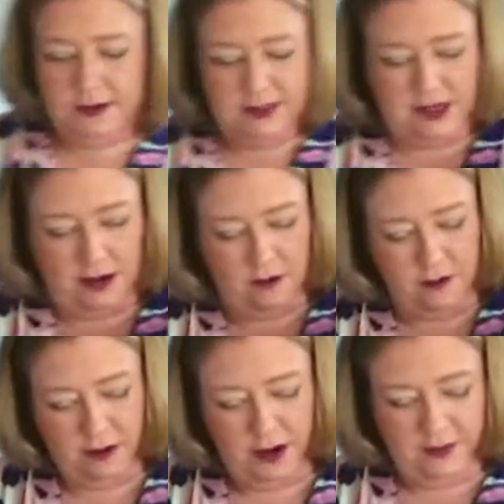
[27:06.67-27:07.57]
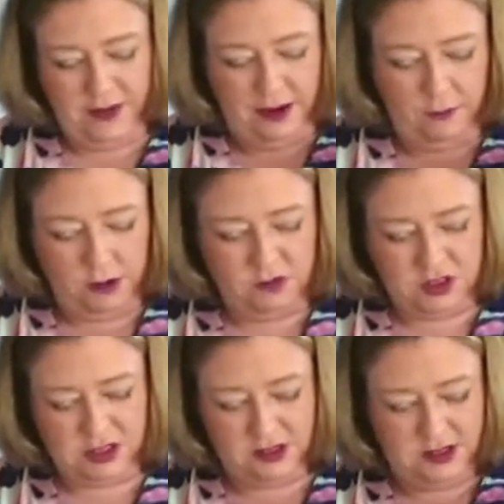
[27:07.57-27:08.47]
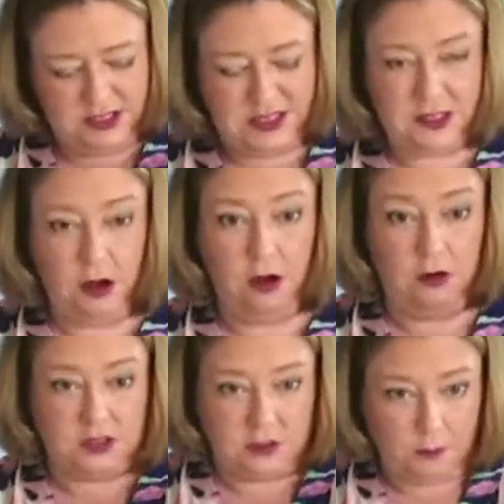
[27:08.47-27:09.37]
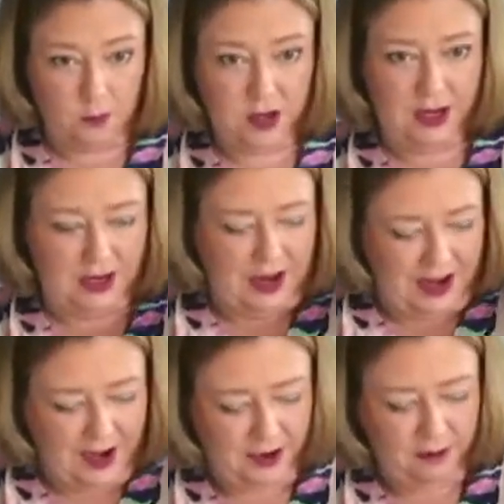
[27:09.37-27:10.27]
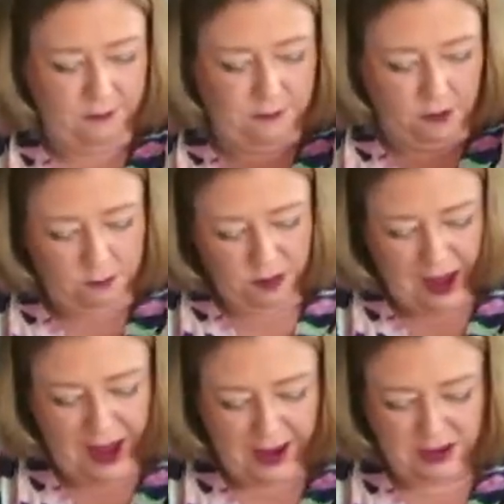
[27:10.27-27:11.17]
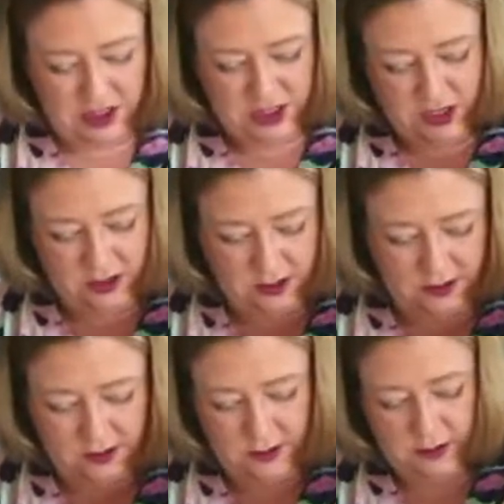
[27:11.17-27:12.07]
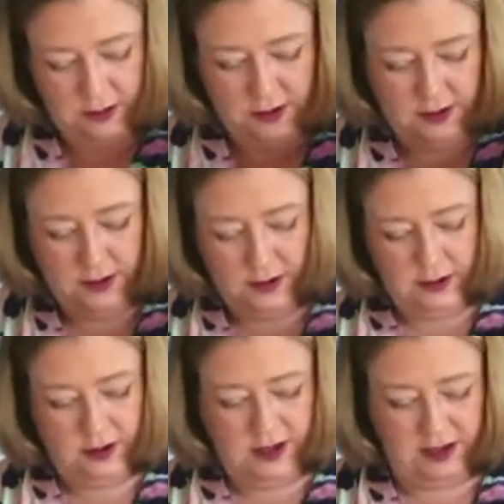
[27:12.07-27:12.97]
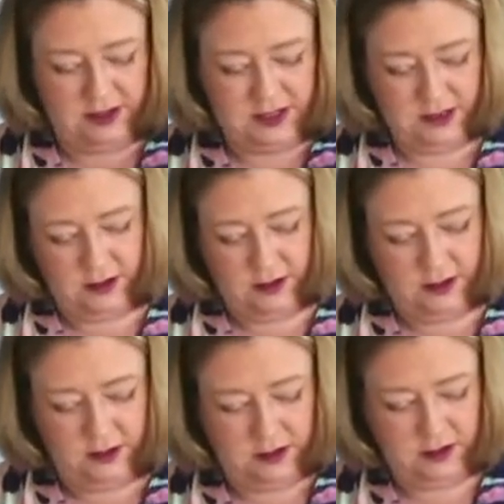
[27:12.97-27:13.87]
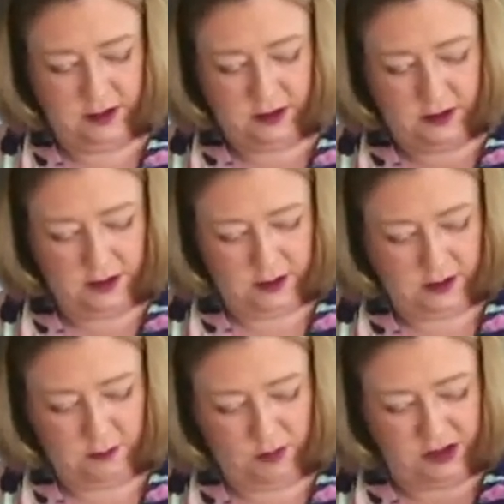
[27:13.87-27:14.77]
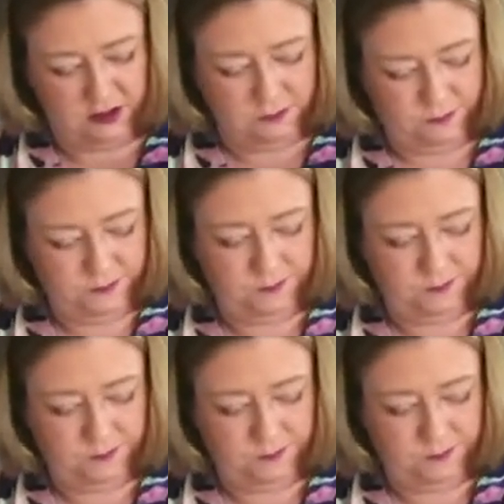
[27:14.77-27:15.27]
So, and now I'm just going to start bringing it in from the edge into the middle.